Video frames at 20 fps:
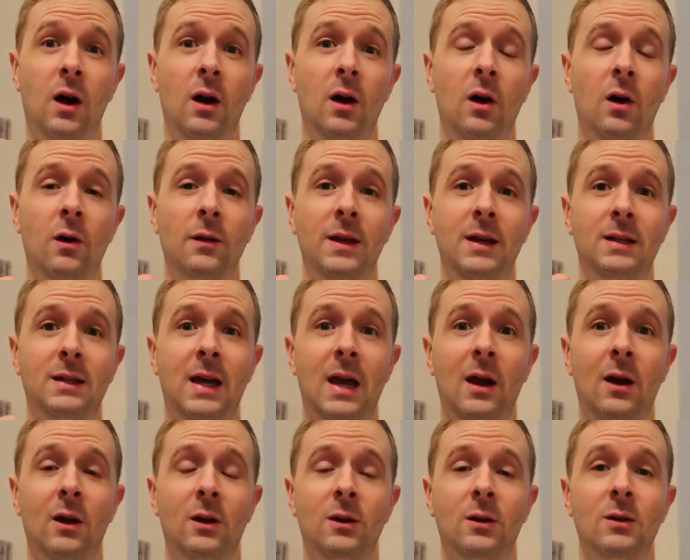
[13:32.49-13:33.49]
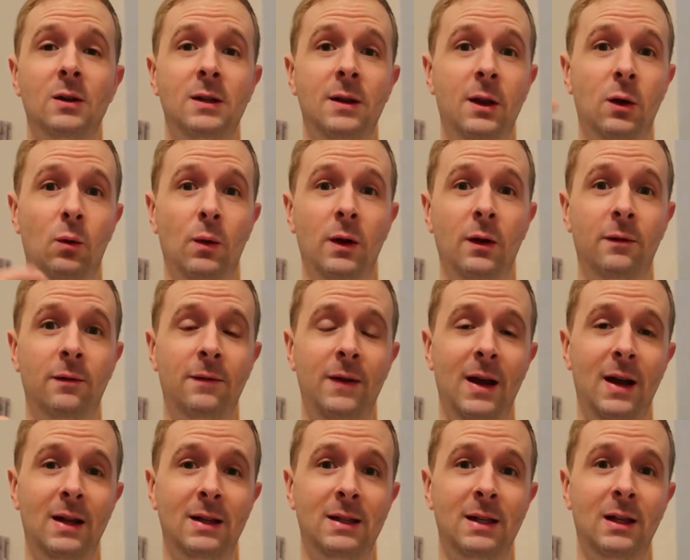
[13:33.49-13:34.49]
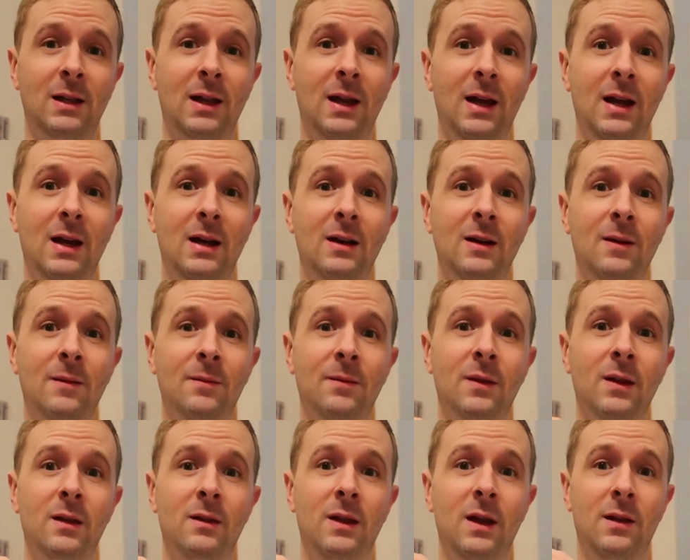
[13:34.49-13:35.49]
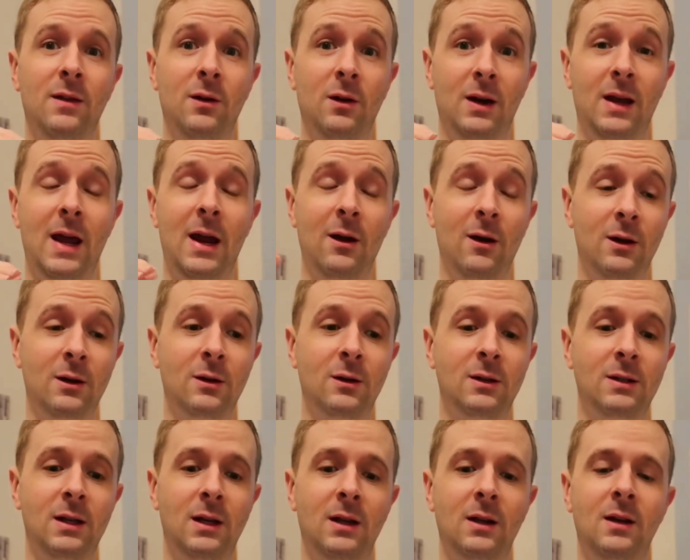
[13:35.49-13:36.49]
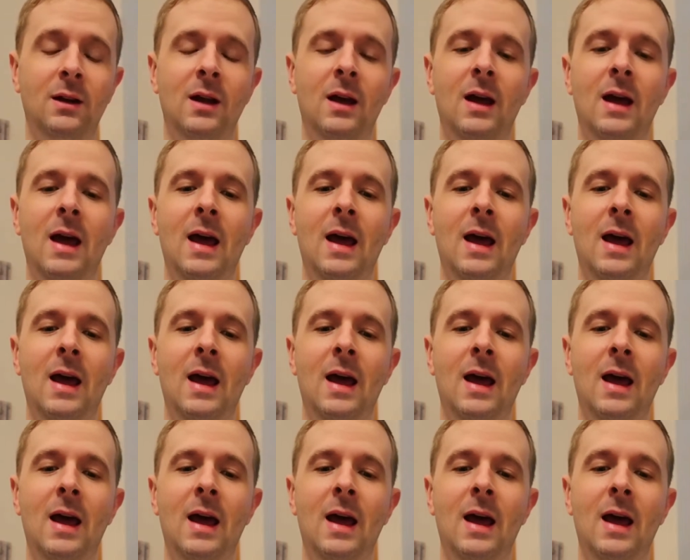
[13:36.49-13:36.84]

on all these characters in the real fantasy land that their characters in